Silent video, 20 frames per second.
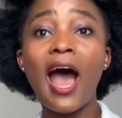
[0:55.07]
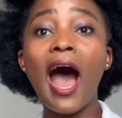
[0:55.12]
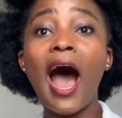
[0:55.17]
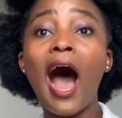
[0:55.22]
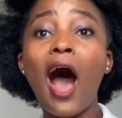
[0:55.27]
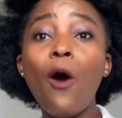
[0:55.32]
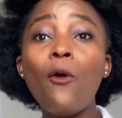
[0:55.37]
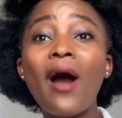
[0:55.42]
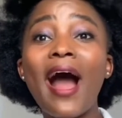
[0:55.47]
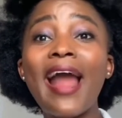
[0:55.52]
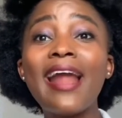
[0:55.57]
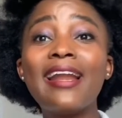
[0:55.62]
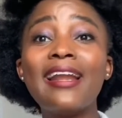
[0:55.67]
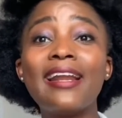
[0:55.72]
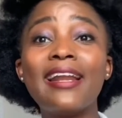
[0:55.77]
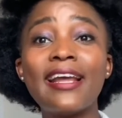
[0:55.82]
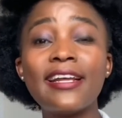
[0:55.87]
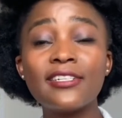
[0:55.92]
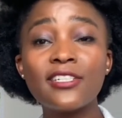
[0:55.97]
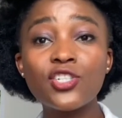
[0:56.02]
how I
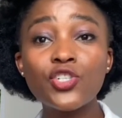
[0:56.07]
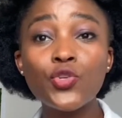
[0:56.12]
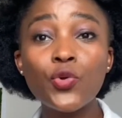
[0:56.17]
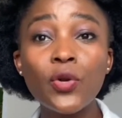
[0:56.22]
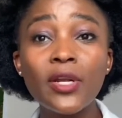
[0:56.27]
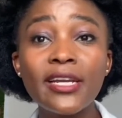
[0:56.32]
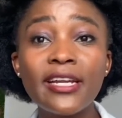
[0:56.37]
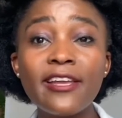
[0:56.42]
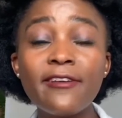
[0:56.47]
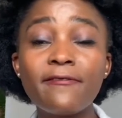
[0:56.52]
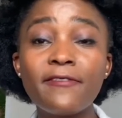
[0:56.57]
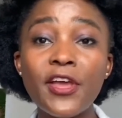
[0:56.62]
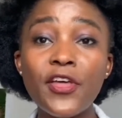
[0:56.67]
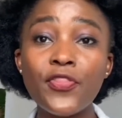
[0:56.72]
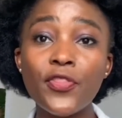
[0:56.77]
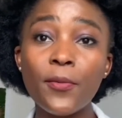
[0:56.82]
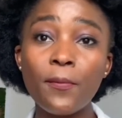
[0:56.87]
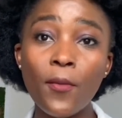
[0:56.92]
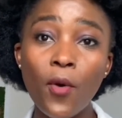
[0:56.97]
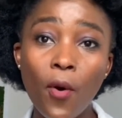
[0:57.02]
learned to live
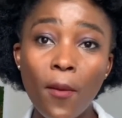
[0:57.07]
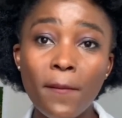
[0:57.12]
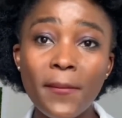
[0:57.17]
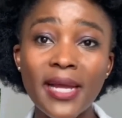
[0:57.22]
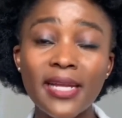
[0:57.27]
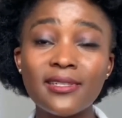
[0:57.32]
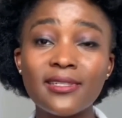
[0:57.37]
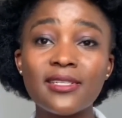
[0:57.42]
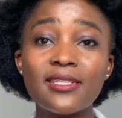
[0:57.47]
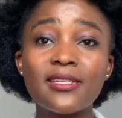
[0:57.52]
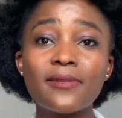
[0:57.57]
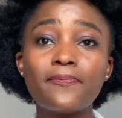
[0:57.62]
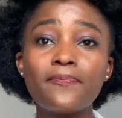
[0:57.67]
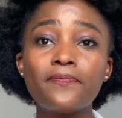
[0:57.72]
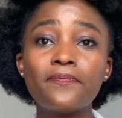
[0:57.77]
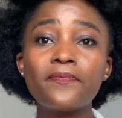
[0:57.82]
in the moment,